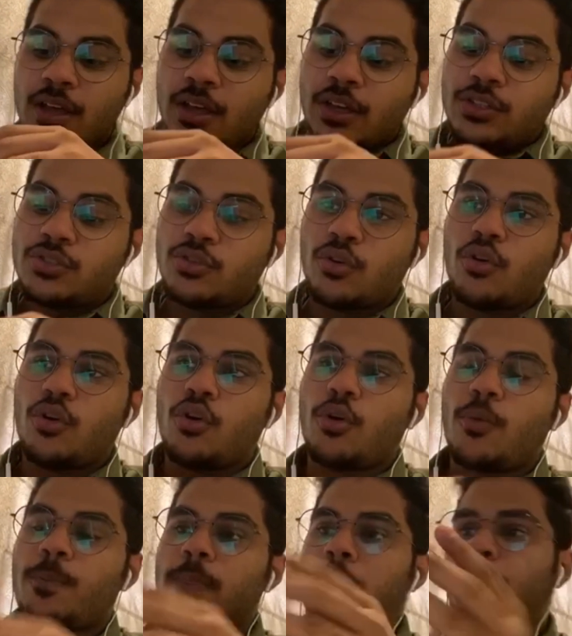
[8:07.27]

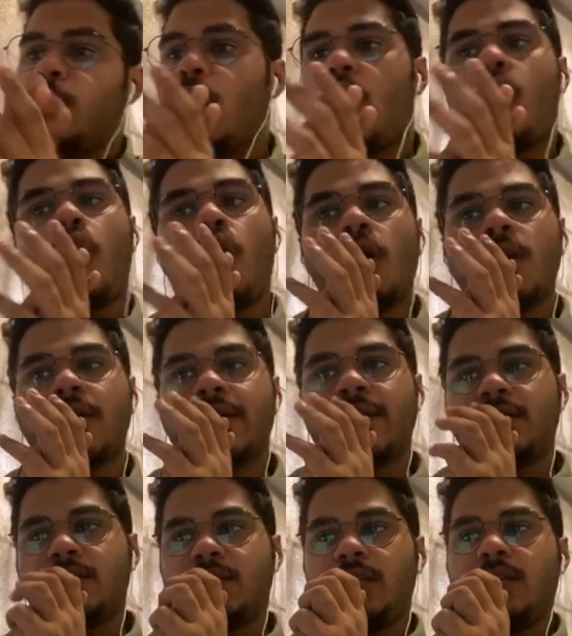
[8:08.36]
So we all can
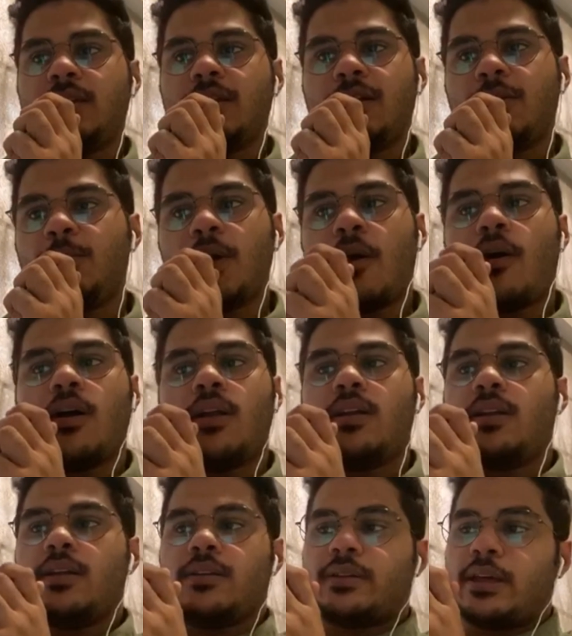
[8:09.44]
see that we all
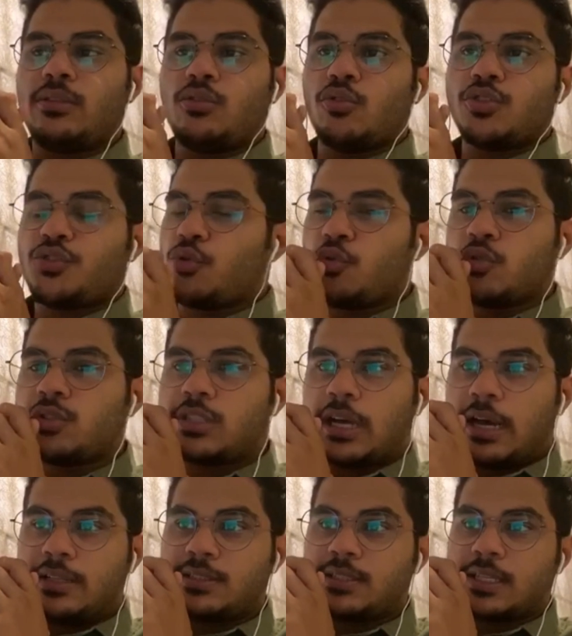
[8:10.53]
read those 2
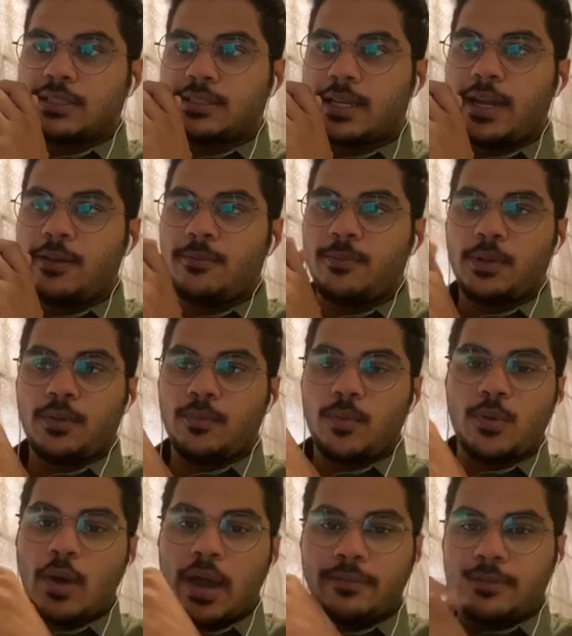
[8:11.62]
stanzas, right?
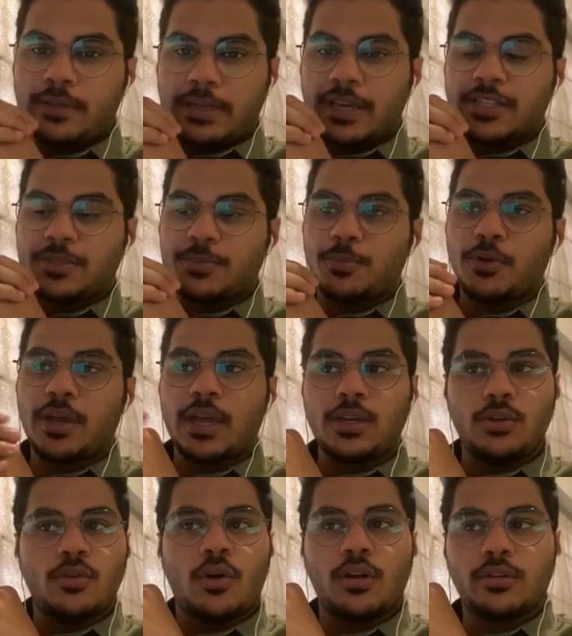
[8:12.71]
You have the textbook and
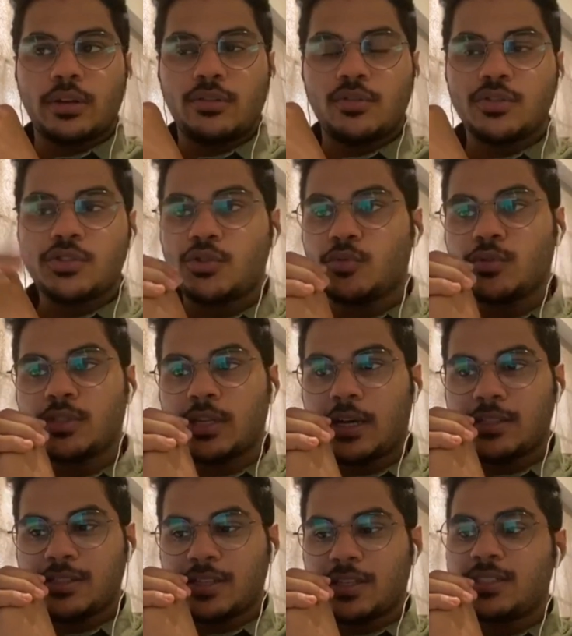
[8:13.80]
you all read those 2
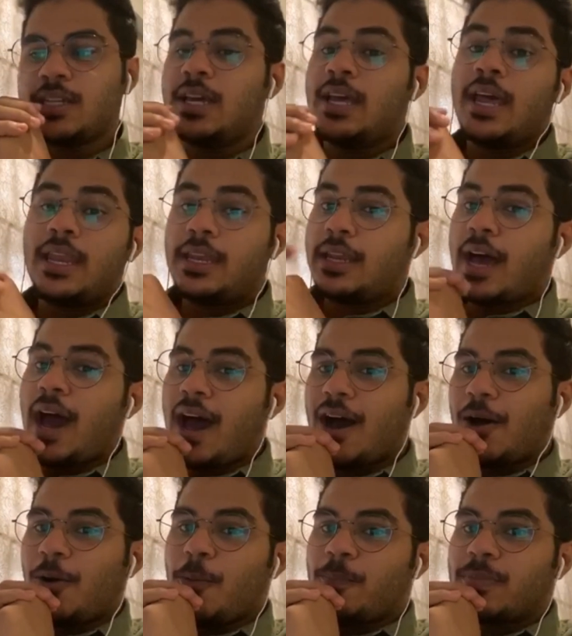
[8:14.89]
stanzas.
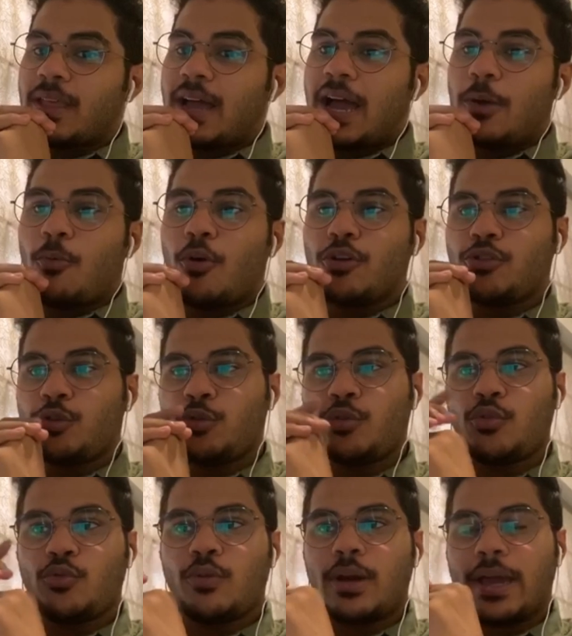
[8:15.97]
Now I want you to
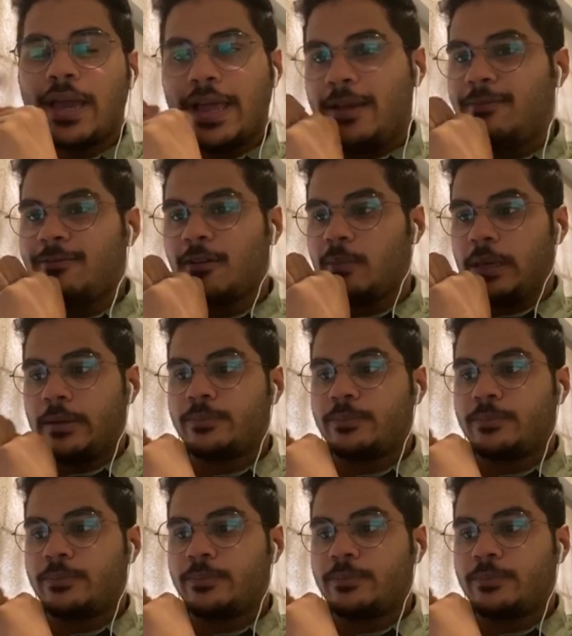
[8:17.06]
do a help for me.